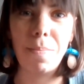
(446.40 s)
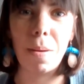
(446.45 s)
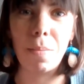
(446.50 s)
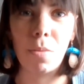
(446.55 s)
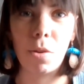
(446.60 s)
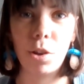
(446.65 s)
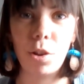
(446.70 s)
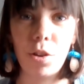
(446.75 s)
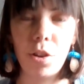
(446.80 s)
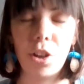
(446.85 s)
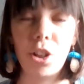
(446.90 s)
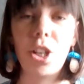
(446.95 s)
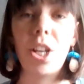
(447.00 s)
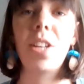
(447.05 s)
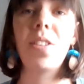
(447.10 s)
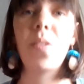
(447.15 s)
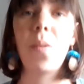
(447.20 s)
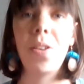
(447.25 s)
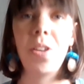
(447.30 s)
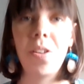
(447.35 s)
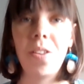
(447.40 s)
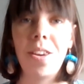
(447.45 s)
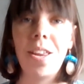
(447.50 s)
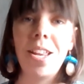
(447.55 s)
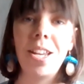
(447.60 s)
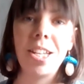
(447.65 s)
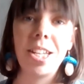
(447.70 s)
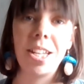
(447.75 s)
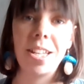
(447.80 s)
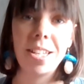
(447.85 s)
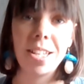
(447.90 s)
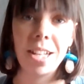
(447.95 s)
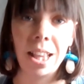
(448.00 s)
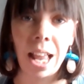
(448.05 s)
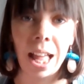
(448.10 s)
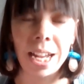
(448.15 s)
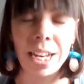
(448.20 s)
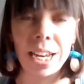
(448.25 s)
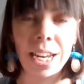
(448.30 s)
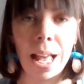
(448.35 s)
a bit more structure, so I knew I needed to
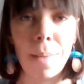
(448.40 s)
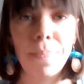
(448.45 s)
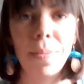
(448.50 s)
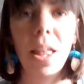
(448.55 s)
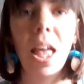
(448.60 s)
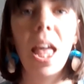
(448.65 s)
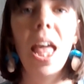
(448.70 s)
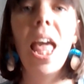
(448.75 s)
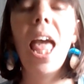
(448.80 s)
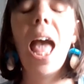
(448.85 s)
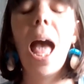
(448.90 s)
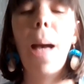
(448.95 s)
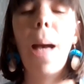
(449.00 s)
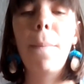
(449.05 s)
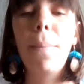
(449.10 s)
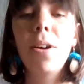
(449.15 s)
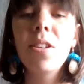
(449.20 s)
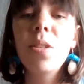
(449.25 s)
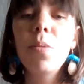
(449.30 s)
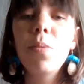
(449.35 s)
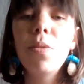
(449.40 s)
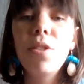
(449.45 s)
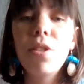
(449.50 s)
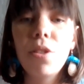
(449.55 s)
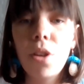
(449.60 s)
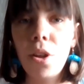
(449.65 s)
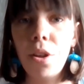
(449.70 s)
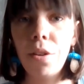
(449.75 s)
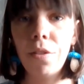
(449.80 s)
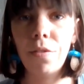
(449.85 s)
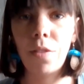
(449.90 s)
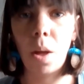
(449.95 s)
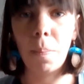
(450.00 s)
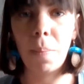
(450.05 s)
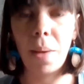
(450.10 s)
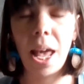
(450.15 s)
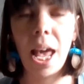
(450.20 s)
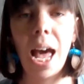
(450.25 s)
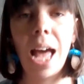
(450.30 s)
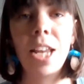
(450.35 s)
line it. And because it was so
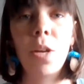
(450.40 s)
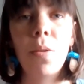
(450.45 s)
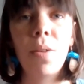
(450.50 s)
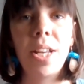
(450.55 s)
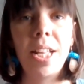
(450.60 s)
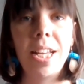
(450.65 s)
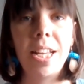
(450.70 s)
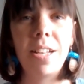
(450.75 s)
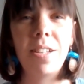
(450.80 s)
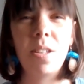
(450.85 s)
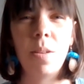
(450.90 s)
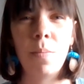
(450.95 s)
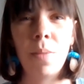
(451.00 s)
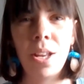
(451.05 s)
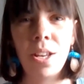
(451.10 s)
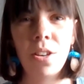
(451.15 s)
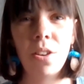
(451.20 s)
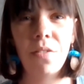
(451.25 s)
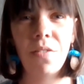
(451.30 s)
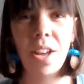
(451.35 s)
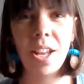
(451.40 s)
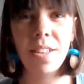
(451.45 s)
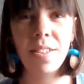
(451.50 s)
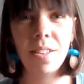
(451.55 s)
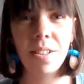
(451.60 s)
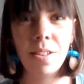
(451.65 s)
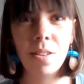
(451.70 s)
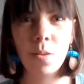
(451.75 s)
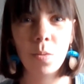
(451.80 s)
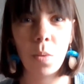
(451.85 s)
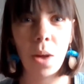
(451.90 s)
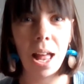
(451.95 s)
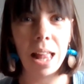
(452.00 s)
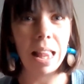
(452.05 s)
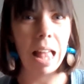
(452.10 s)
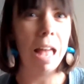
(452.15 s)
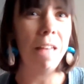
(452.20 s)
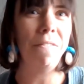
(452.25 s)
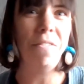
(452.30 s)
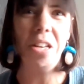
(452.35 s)
floppy, I knew I needed some interfacing as
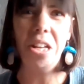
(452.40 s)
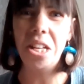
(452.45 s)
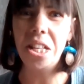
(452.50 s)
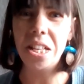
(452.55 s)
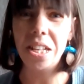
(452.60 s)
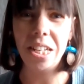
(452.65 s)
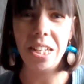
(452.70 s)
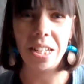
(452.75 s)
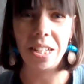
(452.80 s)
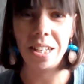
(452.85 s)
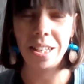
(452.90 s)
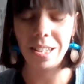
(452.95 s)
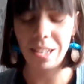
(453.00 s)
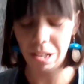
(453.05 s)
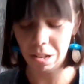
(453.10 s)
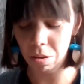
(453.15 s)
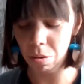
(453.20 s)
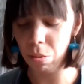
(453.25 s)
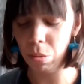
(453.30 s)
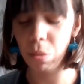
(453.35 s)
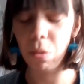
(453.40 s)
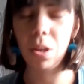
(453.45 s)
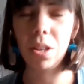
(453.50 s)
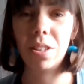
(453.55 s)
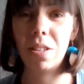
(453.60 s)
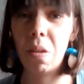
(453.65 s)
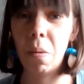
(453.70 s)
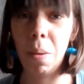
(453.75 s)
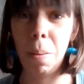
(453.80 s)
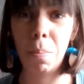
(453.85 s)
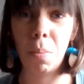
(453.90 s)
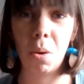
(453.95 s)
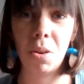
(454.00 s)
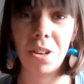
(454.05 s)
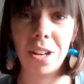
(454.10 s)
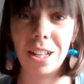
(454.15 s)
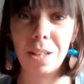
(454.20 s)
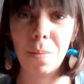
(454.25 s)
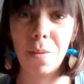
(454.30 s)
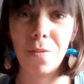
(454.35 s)
well. I've only done 2 sewing
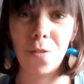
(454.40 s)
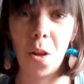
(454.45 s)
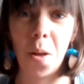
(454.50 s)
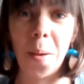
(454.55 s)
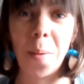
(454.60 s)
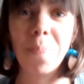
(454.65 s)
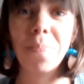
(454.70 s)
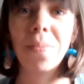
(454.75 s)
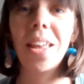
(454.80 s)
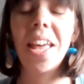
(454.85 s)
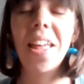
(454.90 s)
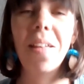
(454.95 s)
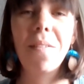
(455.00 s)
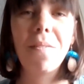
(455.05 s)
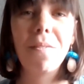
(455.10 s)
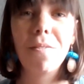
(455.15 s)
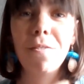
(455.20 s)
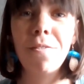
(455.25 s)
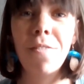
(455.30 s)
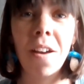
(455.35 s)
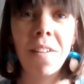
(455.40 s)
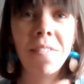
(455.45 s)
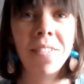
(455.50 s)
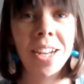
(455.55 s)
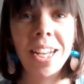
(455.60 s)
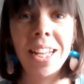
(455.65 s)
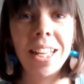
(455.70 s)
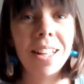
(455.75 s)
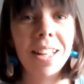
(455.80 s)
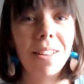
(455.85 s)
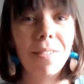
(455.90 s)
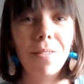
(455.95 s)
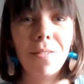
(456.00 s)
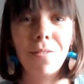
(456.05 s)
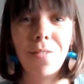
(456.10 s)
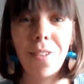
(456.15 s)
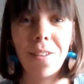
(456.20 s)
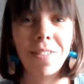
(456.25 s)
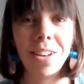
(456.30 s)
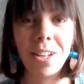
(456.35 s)
projects before, very,
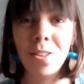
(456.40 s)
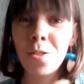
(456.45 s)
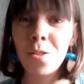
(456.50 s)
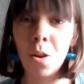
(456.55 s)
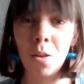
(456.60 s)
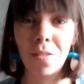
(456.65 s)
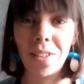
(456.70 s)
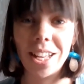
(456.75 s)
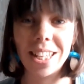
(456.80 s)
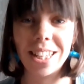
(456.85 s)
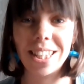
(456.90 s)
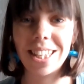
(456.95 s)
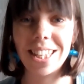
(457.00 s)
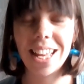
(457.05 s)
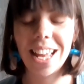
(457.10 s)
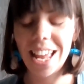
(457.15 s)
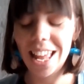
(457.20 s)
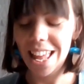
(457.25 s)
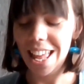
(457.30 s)
very novice.